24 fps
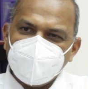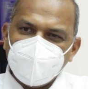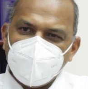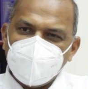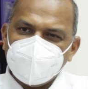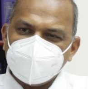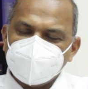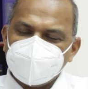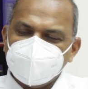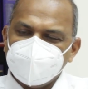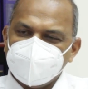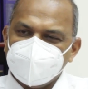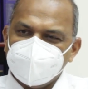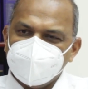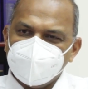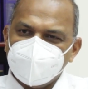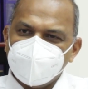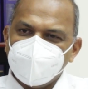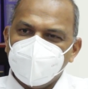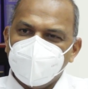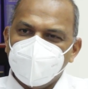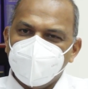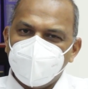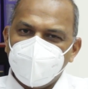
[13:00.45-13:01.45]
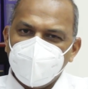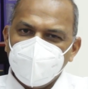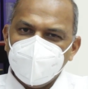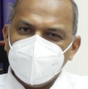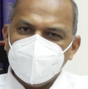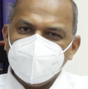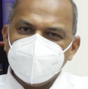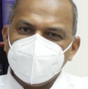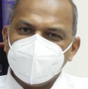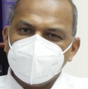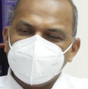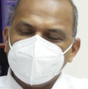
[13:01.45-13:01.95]
gases and so in
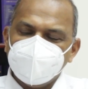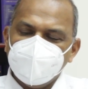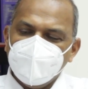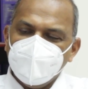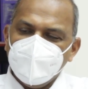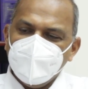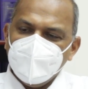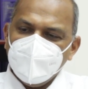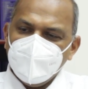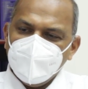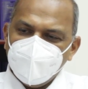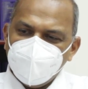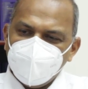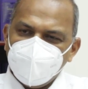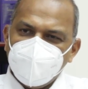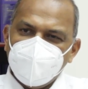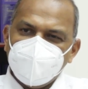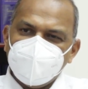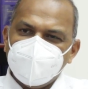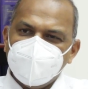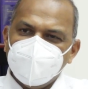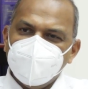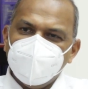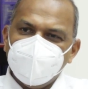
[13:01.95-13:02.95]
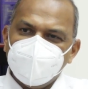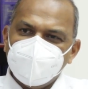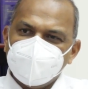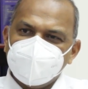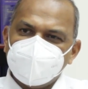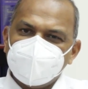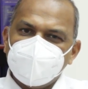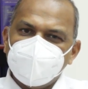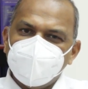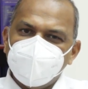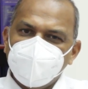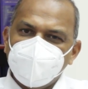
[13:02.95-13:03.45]
place, but
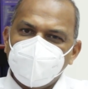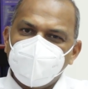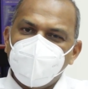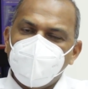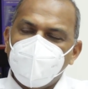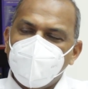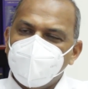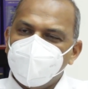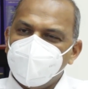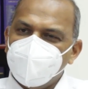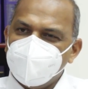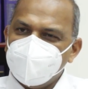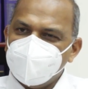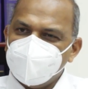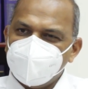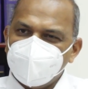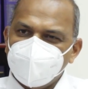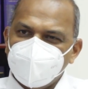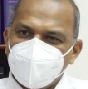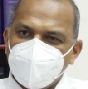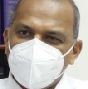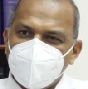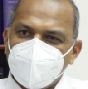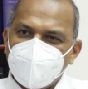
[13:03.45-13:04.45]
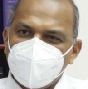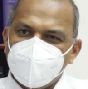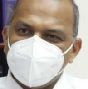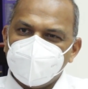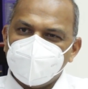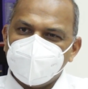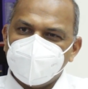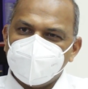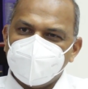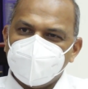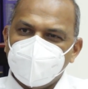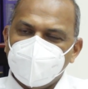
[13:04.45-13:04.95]
there's a requirement to have
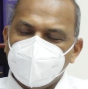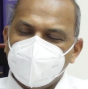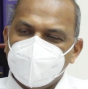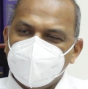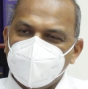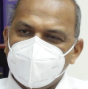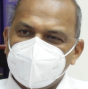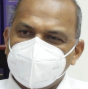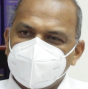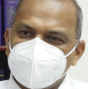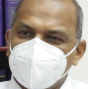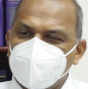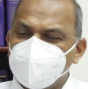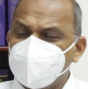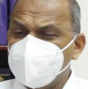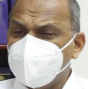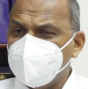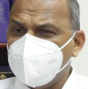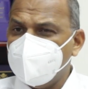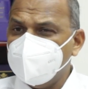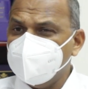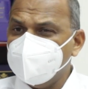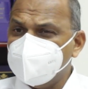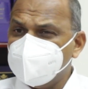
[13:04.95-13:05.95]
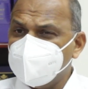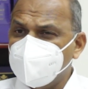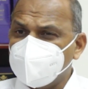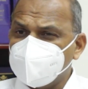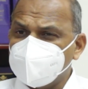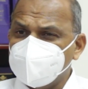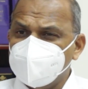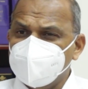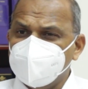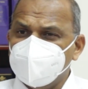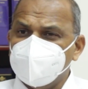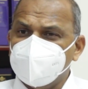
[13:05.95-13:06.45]
centralized
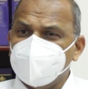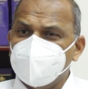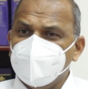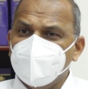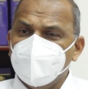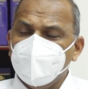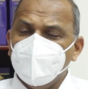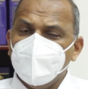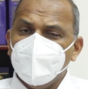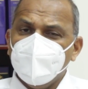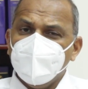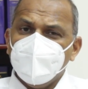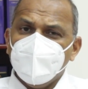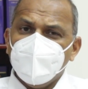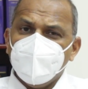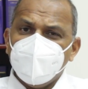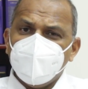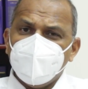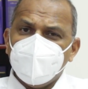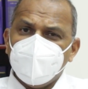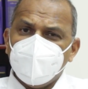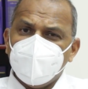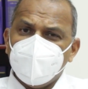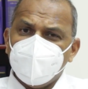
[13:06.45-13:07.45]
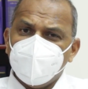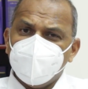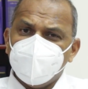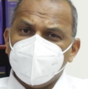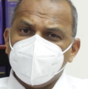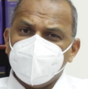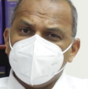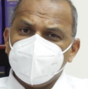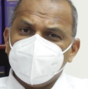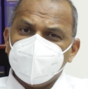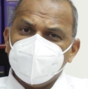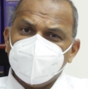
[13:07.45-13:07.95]
suction.
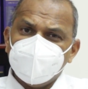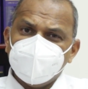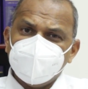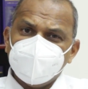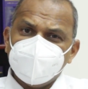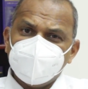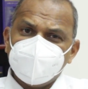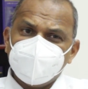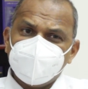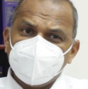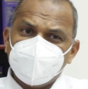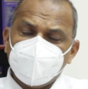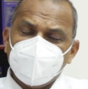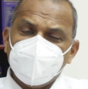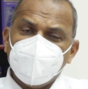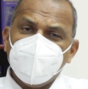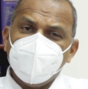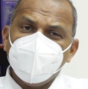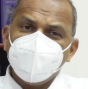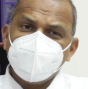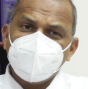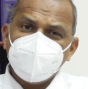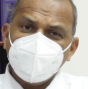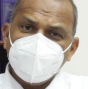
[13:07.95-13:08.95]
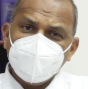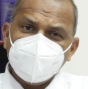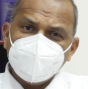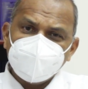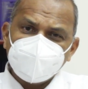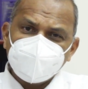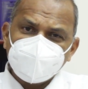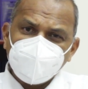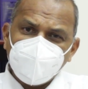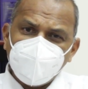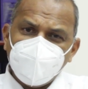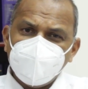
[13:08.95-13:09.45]
For them to
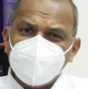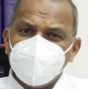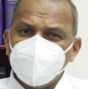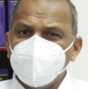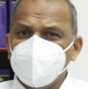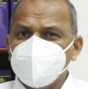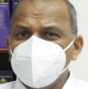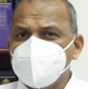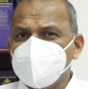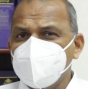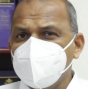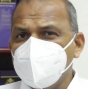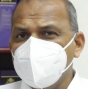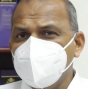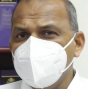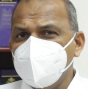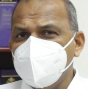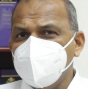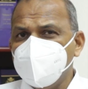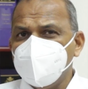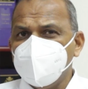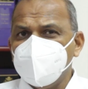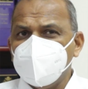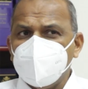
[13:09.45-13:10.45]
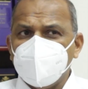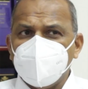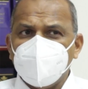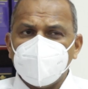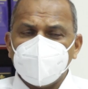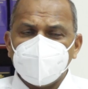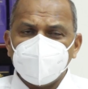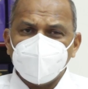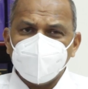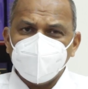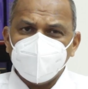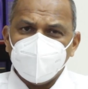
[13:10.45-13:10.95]
install the machine, they
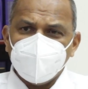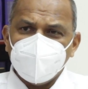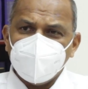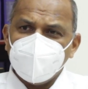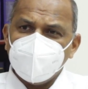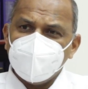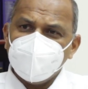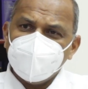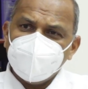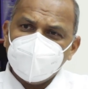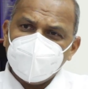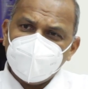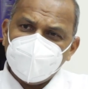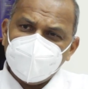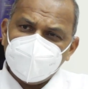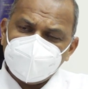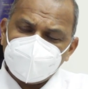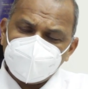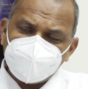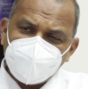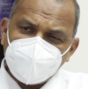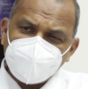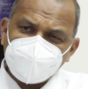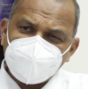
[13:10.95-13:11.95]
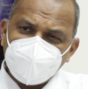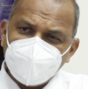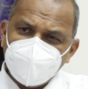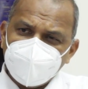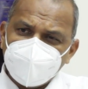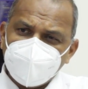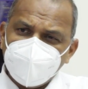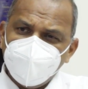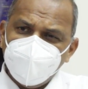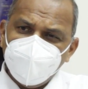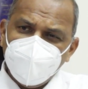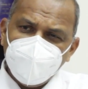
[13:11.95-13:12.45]
had to build a special
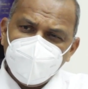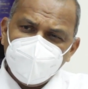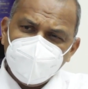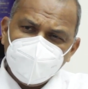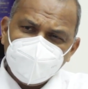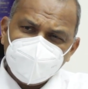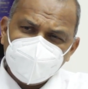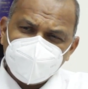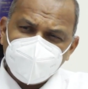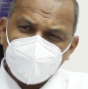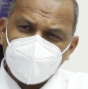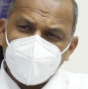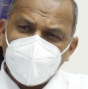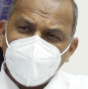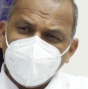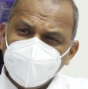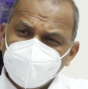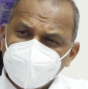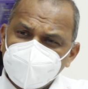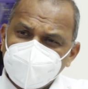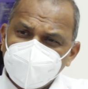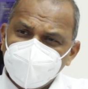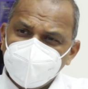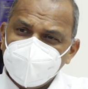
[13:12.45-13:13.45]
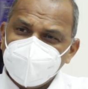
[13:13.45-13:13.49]
little building to house the